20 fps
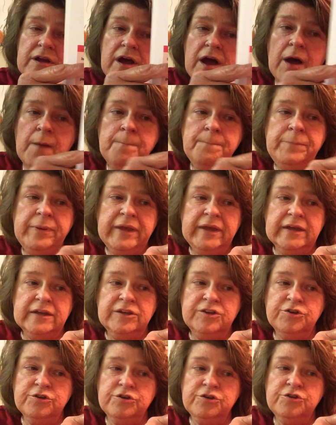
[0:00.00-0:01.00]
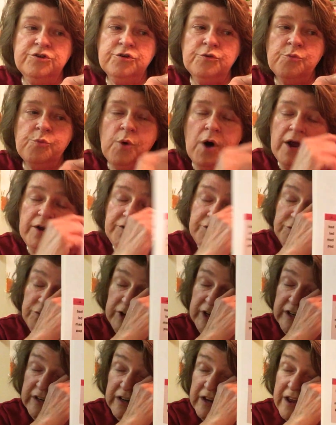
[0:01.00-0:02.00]
A bid. You're
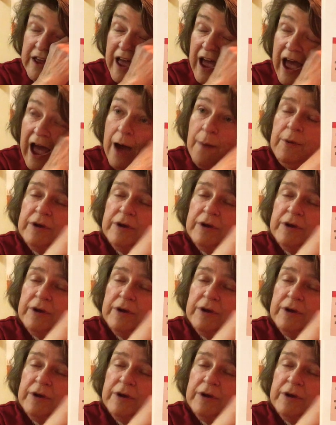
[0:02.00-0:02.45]
wondering how